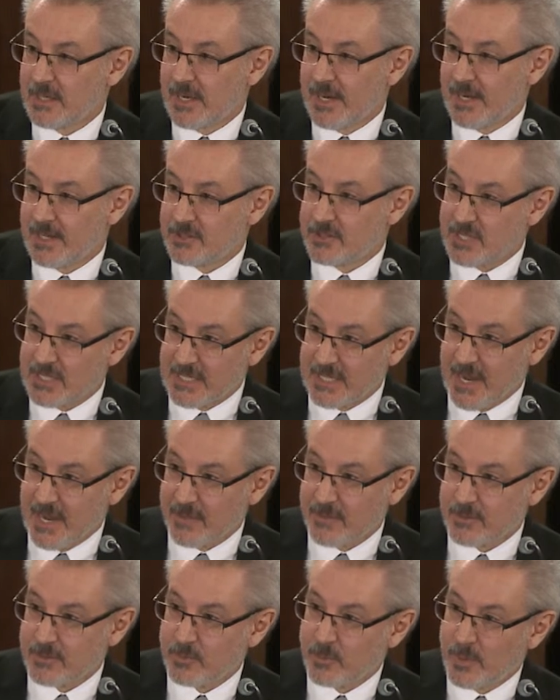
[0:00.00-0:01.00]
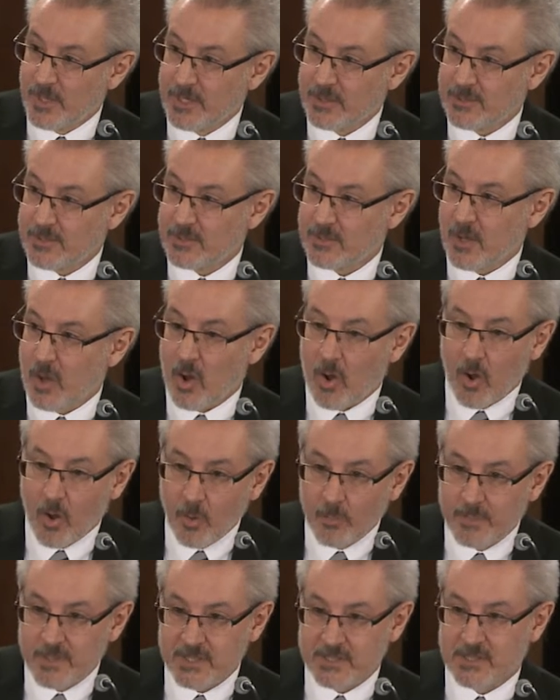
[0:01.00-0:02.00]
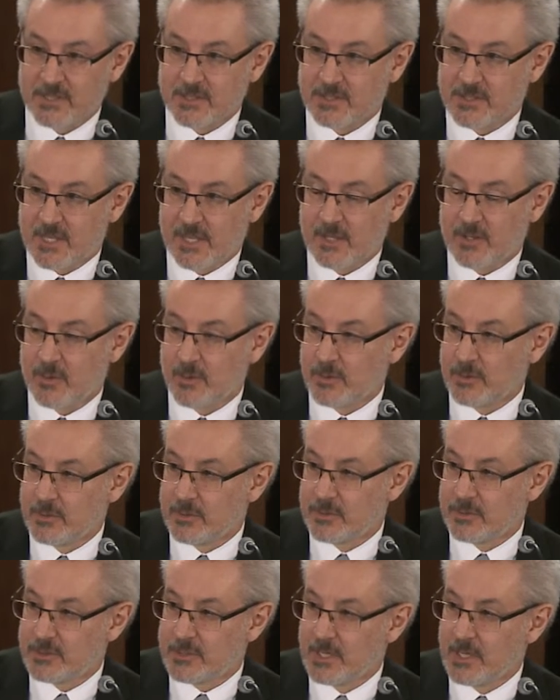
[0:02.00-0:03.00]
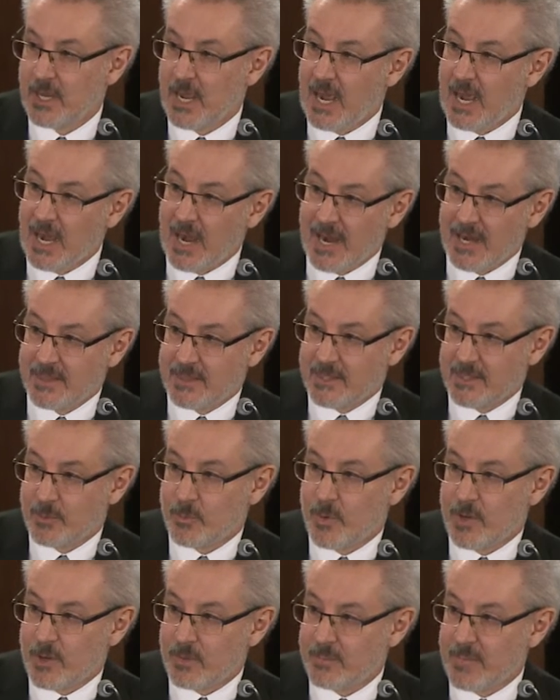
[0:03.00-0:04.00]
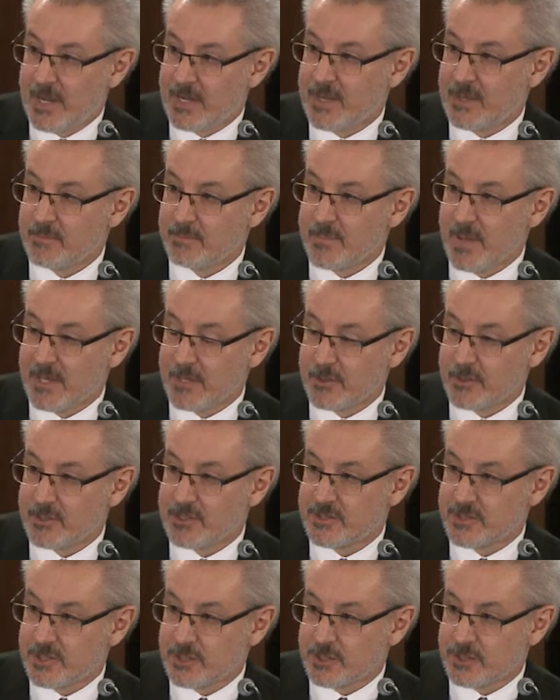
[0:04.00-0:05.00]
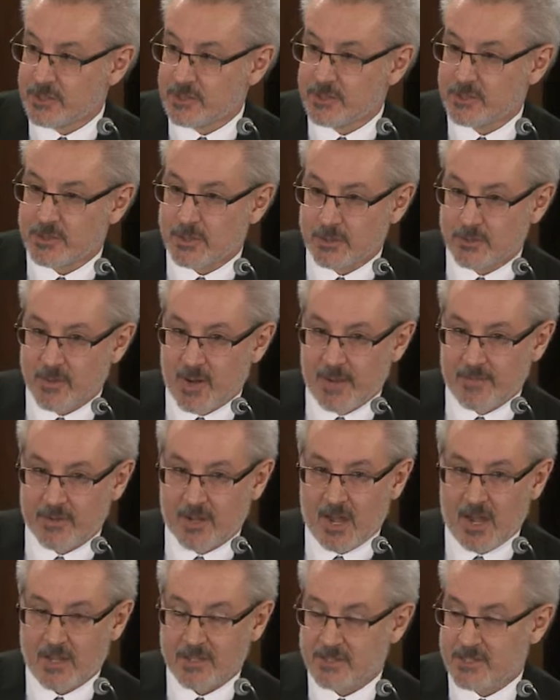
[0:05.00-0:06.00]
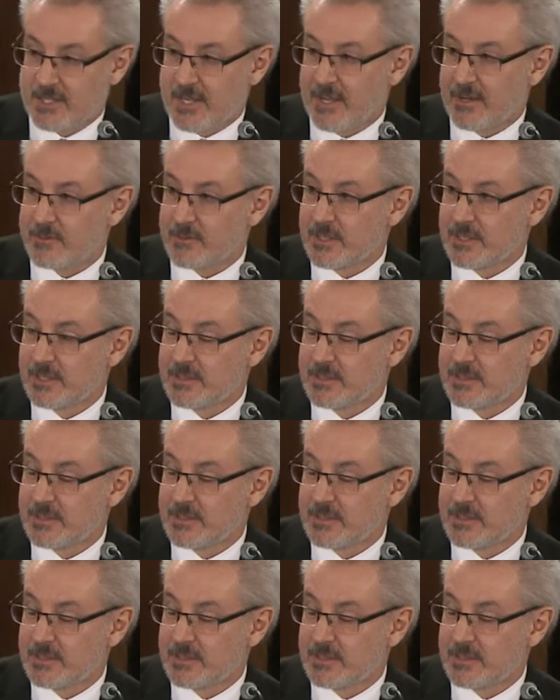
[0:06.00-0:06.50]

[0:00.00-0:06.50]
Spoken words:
and together with all business stakeholders, I think we are making better decisions to drive costs down.